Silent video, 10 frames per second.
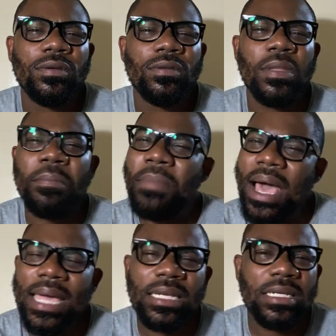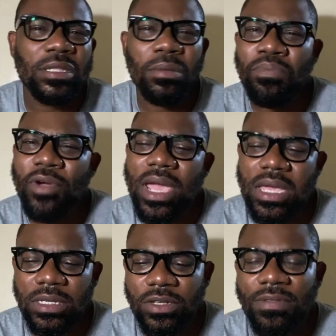the mind, the
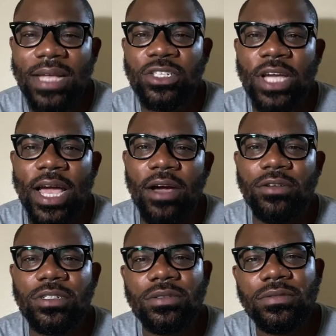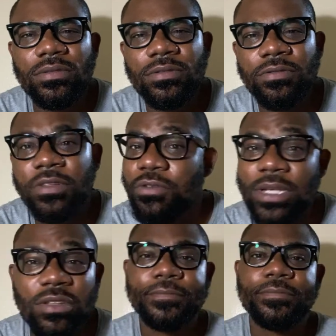brains of that child for the
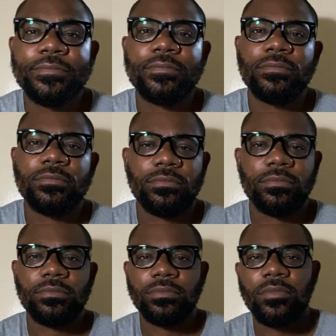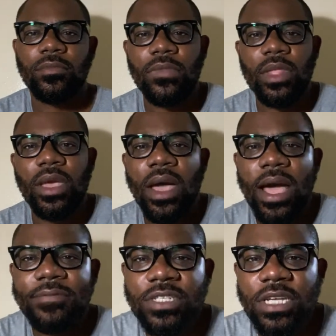rest of. I've
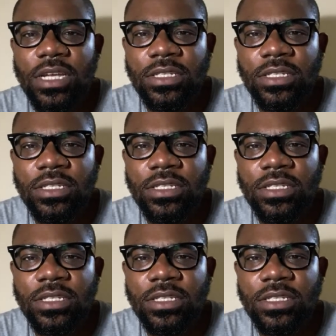seen,